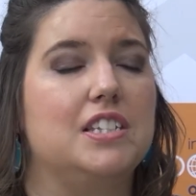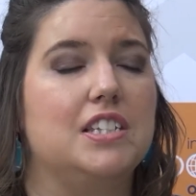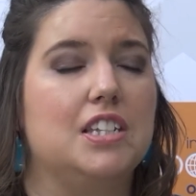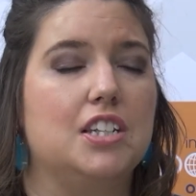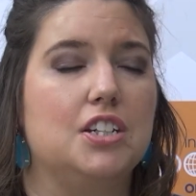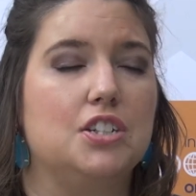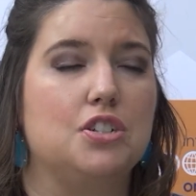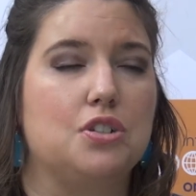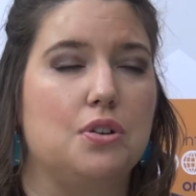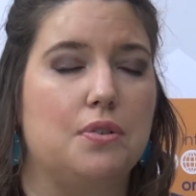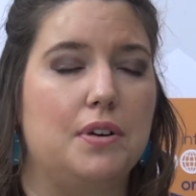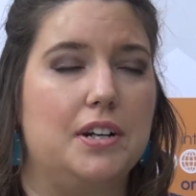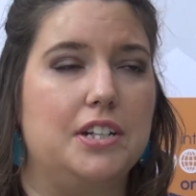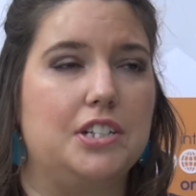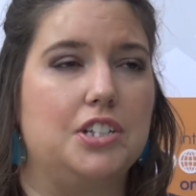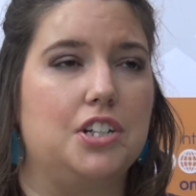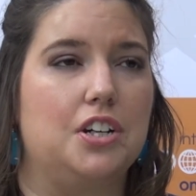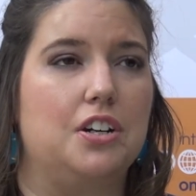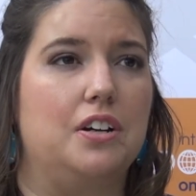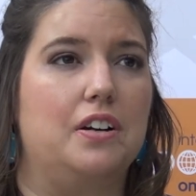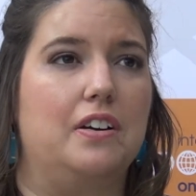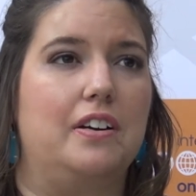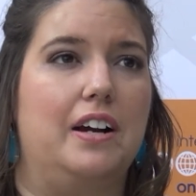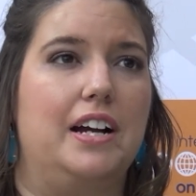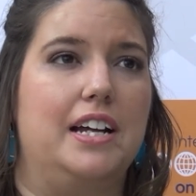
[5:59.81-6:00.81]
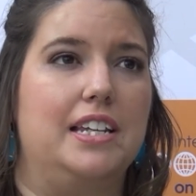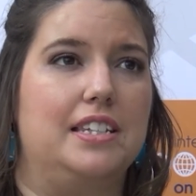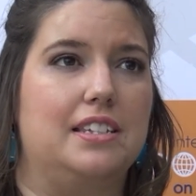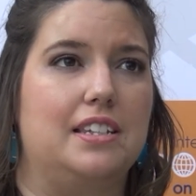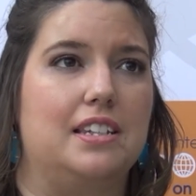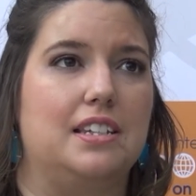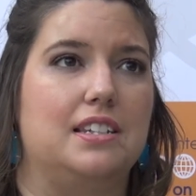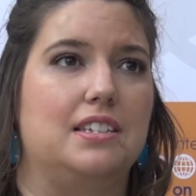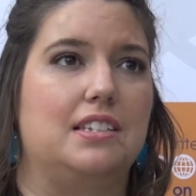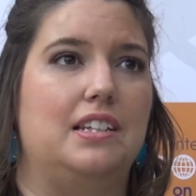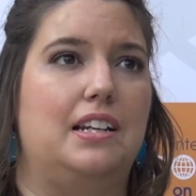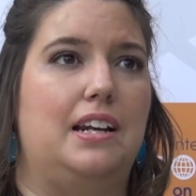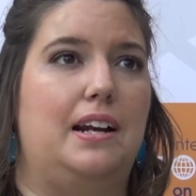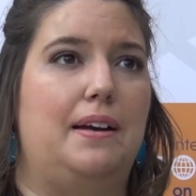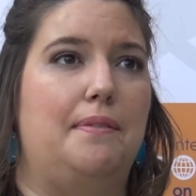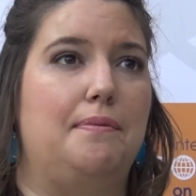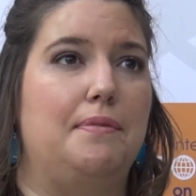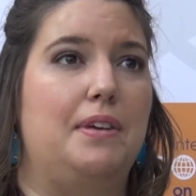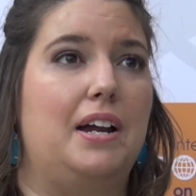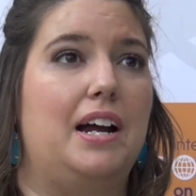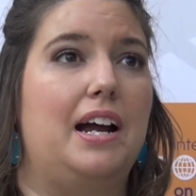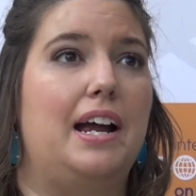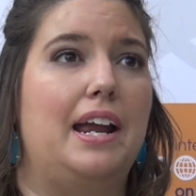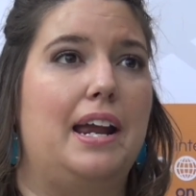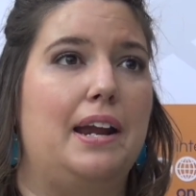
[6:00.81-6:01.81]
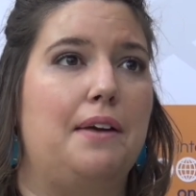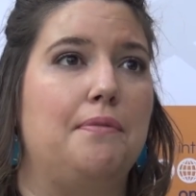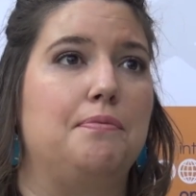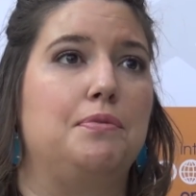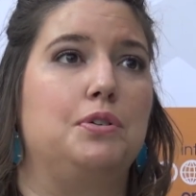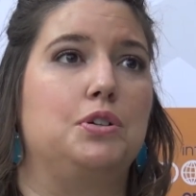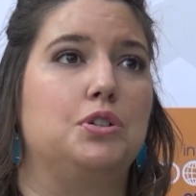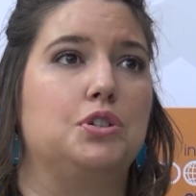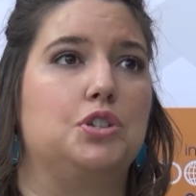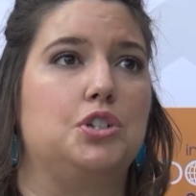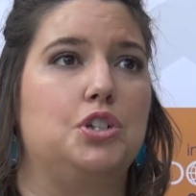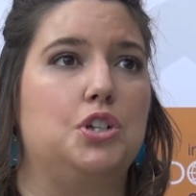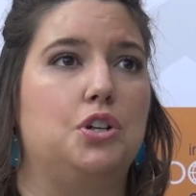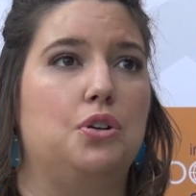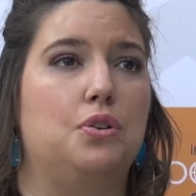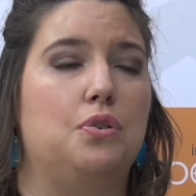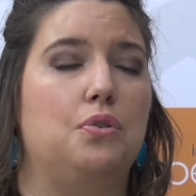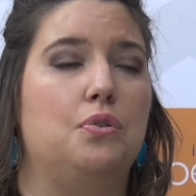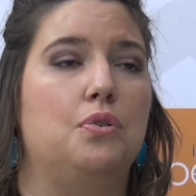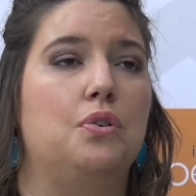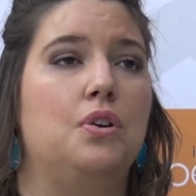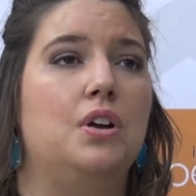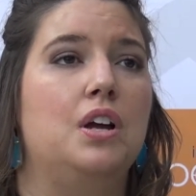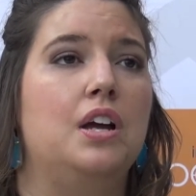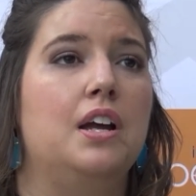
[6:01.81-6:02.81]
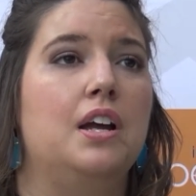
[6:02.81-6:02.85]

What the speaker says: situation arises and I'm not able to